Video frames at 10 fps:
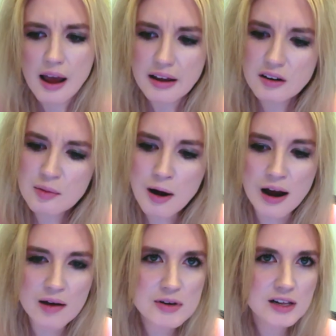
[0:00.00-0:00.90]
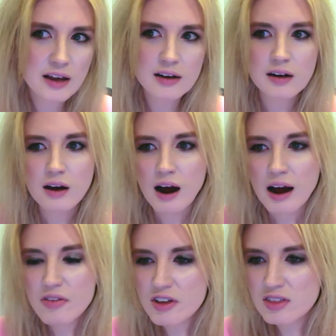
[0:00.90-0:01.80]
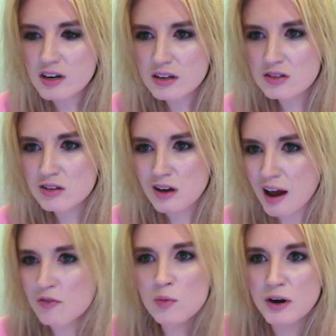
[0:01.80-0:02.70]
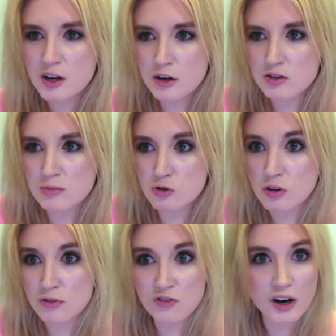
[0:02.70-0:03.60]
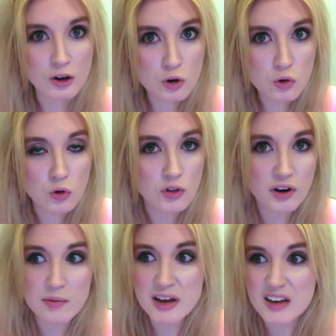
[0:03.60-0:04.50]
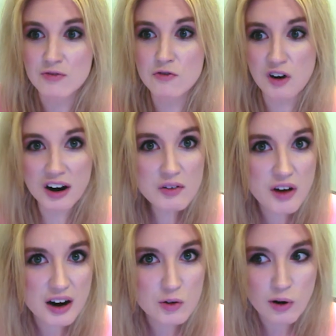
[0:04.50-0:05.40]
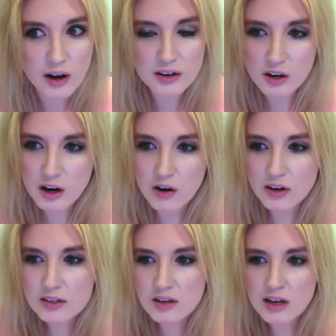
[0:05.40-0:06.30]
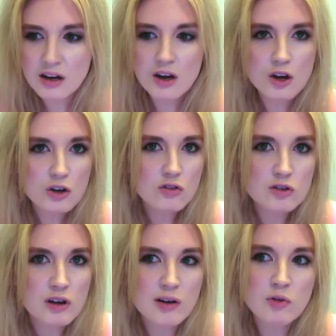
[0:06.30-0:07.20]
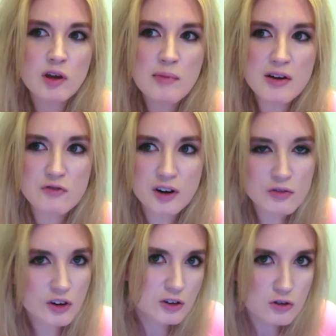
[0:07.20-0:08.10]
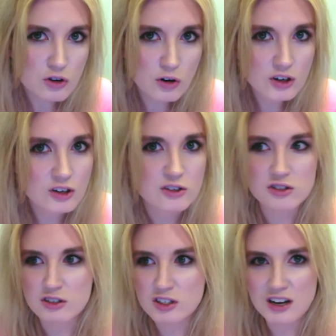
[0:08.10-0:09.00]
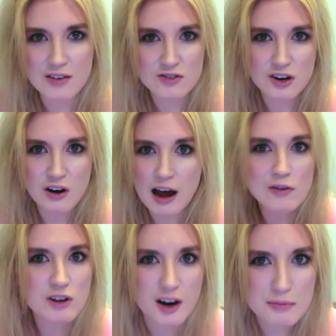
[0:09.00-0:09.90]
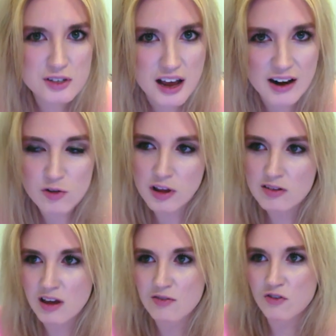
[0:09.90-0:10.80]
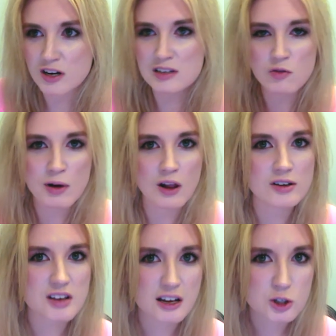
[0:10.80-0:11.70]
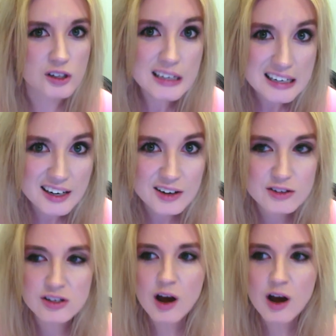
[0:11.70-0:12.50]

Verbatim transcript: And come on, I mean, like, I think that it's, everybody here seems really fun and cool. They're not making fun of anyone, you know? And it's like, it's like when they make fun of like New Yorkers and stuff, you know, I don't get upset when they say funny stuff about Los Angelinos.